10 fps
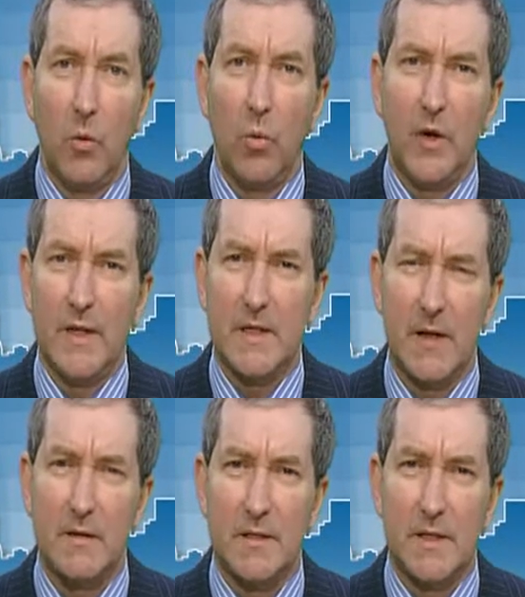What it
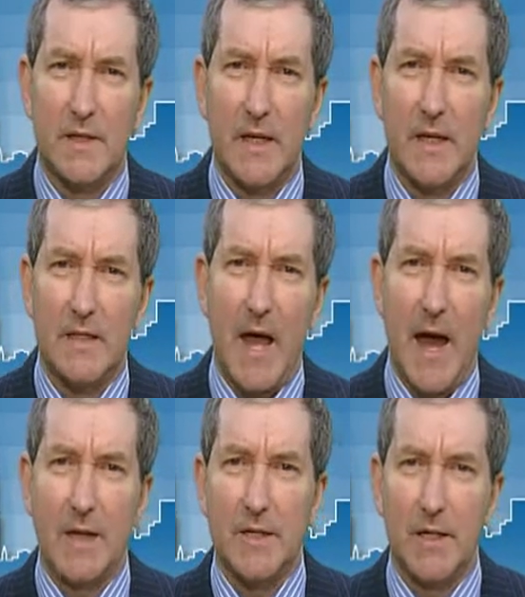tells us is
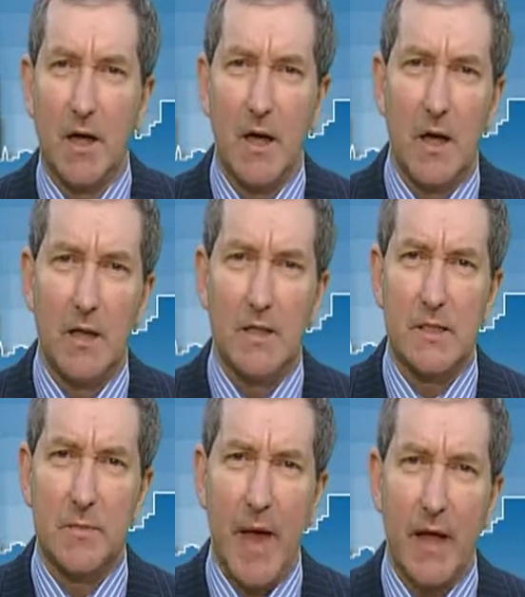actually, I
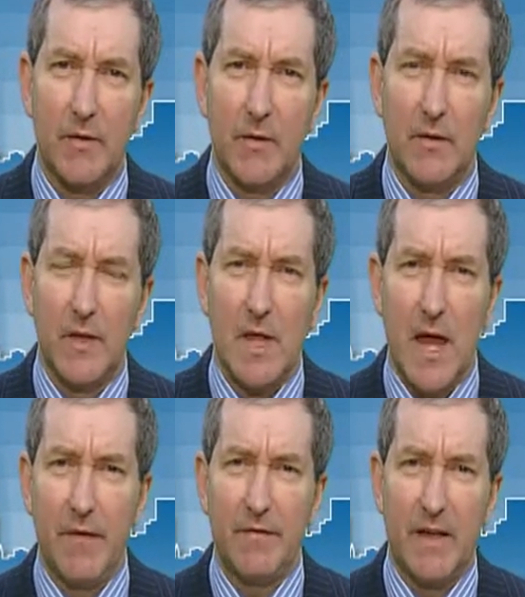suspect that the
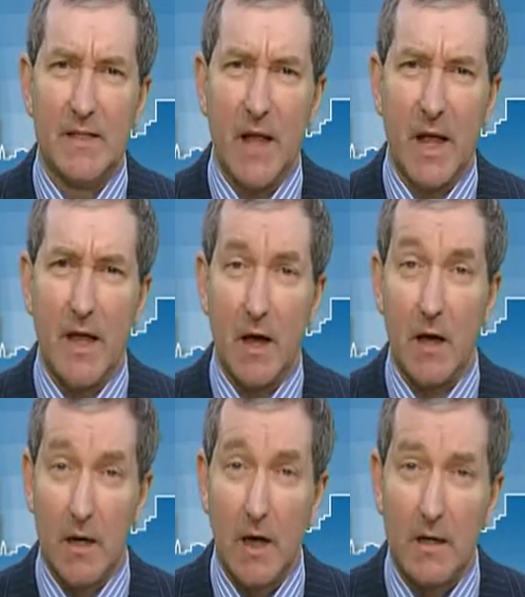FSA
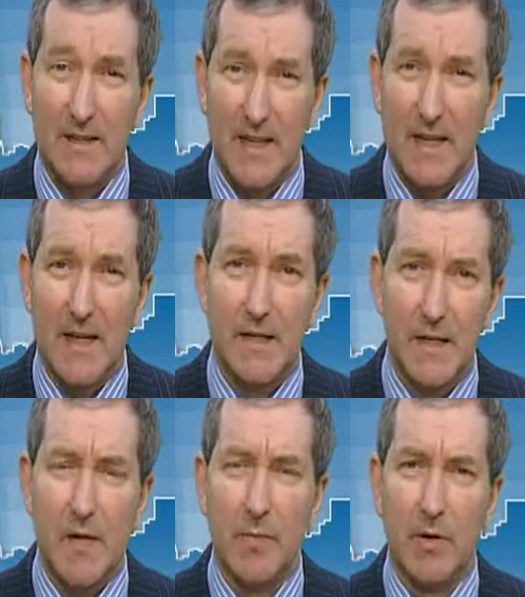are digging
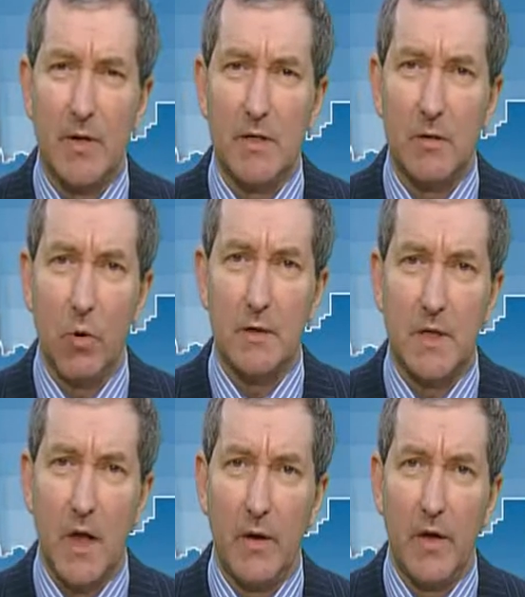deeper into
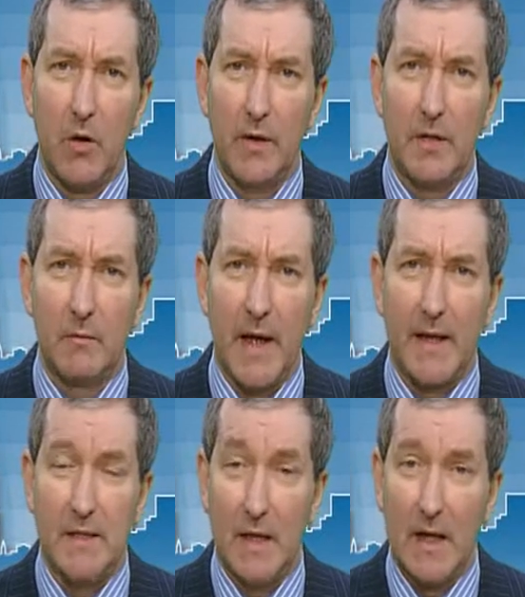what's going on in
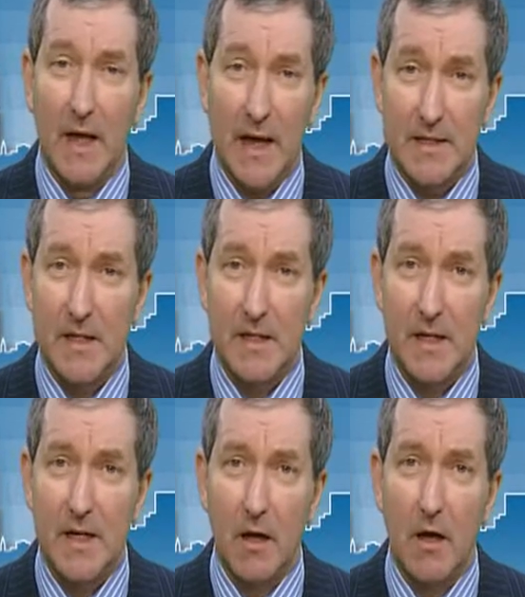banks, as
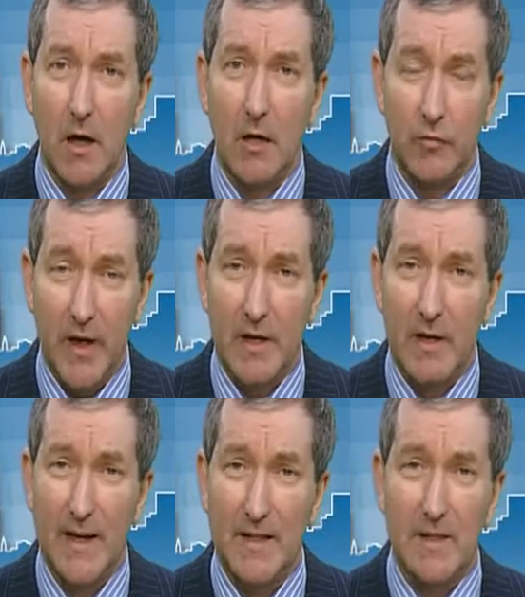indeed are
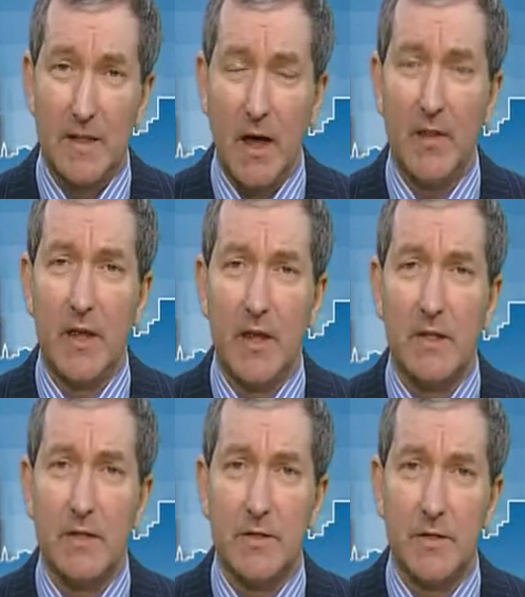regulators in other
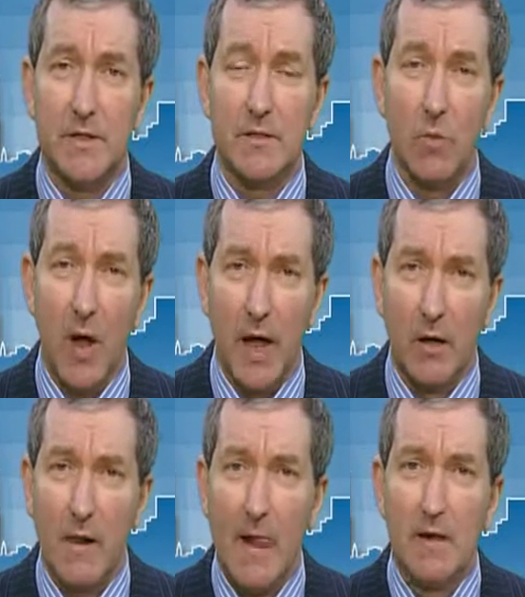industries as
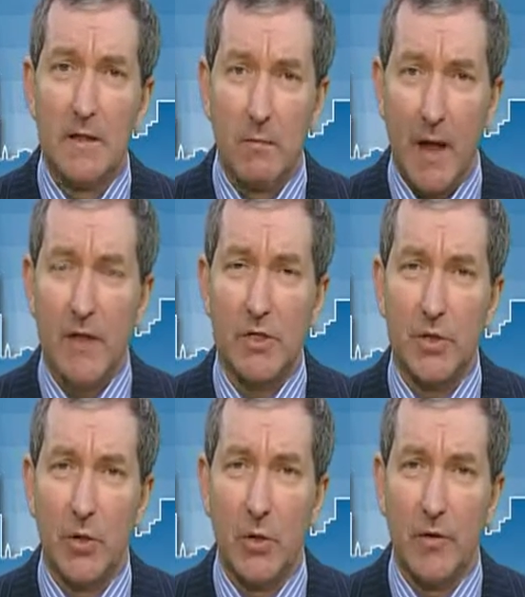well, to make
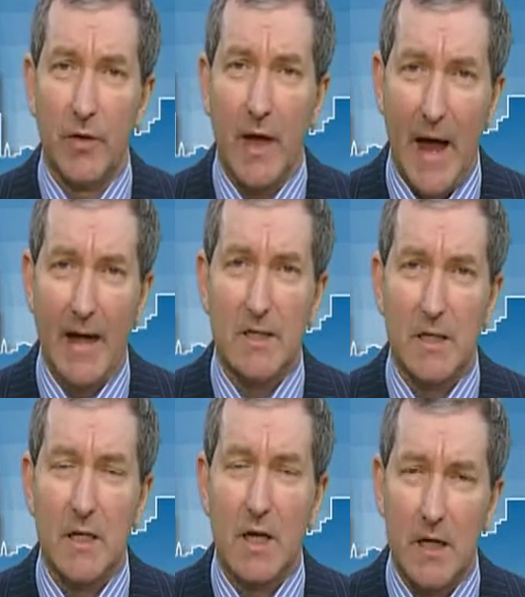sure that
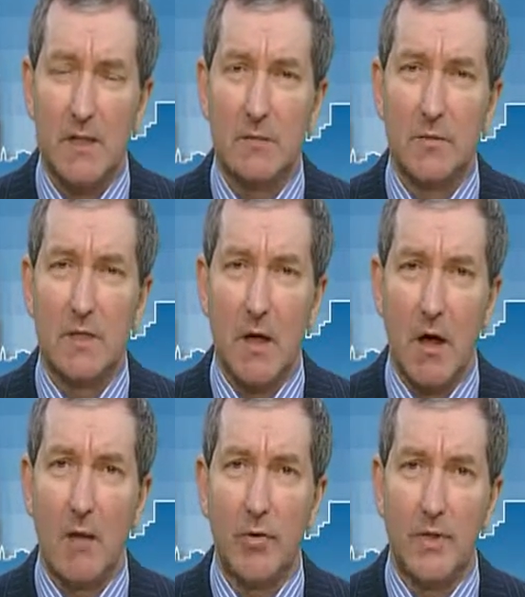actually customers
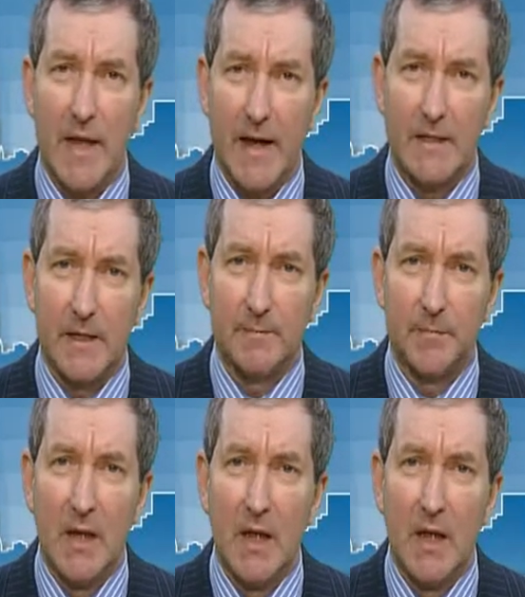are protected.